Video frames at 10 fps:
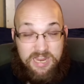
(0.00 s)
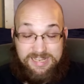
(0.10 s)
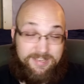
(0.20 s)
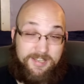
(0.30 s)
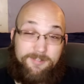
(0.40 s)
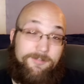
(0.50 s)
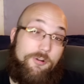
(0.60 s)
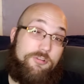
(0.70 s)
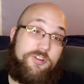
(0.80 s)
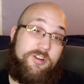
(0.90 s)
that's
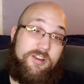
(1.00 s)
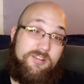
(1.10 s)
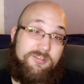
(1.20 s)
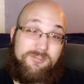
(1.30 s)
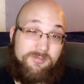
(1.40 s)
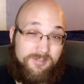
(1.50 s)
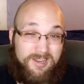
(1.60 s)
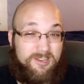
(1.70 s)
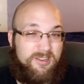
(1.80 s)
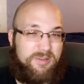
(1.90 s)
unfortunate,
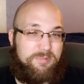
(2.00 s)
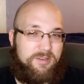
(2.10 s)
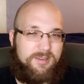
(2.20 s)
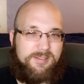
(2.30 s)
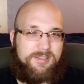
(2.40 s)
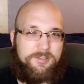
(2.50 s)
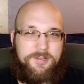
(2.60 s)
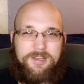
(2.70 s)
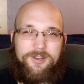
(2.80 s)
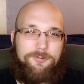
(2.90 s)
because that's
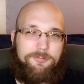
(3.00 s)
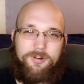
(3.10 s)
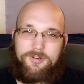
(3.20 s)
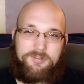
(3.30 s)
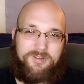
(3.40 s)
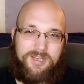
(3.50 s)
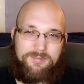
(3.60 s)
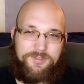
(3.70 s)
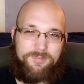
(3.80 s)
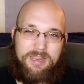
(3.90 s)
just how it works when it
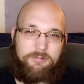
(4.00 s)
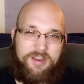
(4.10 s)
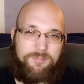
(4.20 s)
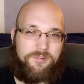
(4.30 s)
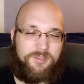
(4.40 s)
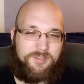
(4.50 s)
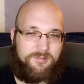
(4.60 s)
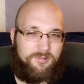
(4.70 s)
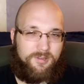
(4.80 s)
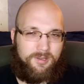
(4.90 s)
comes to my rambles.
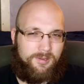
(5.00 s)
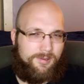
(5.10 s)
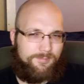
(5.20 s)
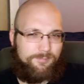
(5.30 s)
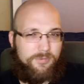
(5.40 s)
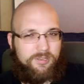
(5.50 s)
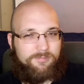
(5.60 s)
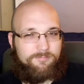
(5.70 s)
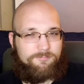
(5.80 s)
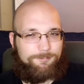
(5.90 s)

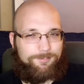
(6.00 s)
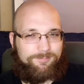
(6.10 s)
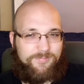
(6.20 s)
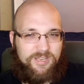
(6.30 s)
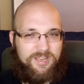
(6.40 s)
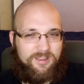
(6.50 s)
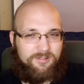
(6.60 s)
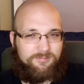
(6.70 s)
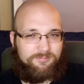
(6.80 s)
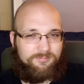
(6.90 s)
But yeah,
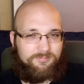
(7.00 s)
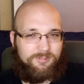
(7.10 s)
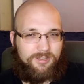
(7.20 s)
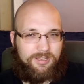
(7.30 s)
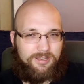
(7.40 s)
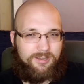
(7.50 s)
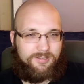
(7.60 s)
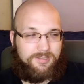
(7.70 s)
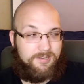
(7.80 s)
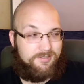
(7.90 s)

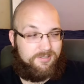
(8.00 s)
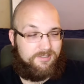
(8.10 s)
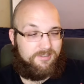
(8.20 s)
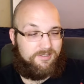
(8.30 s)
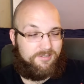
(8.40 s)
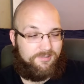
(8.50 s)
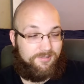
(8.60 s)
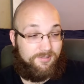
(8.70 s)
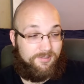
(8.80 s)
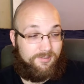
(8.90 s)
that's
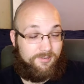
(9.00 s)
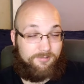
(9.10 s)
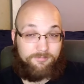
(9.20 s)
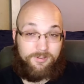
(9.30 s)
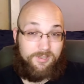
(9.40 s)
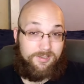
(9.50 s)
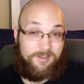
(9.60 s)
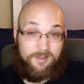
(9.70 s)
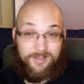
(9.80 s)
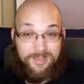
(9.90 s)
really
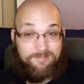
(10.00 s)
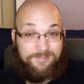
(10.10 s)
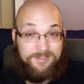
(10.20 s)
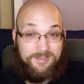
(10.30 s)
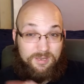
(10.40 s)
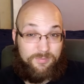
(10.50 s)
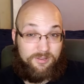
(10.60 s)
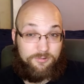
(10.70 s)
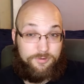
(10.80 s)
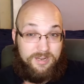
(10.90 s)
all I have to say
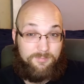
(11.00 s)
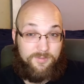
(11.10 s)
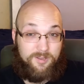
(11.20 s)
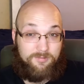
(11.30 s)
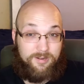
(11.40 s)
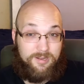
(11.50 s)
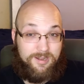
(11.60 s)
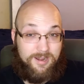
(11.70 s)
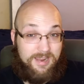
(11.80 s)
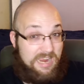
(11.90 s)
about Dragon Ball right
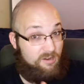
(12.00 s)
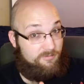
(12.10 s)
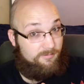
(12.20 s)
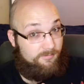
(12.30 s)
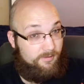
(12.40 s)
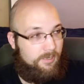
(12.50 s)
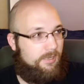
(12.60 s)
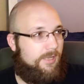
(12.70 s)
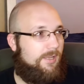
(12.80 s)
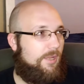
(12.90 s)
now.
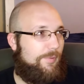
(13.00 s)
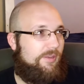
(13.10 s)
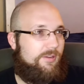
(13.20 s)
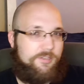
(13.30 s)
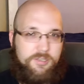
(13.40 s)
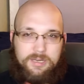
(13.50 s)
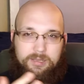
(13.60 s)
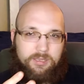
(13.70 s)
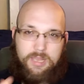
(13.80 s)
I mean, because you got the